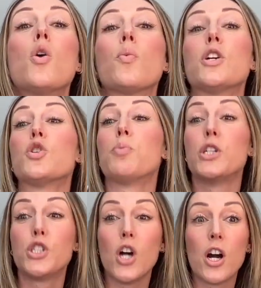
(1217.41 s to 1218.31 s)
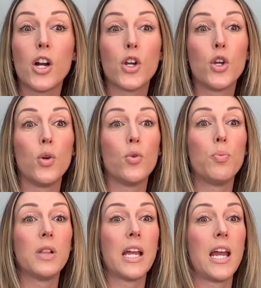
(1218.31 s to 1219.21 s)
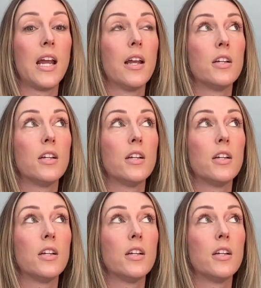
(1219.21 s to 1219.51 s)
Rachel Blanchard, who played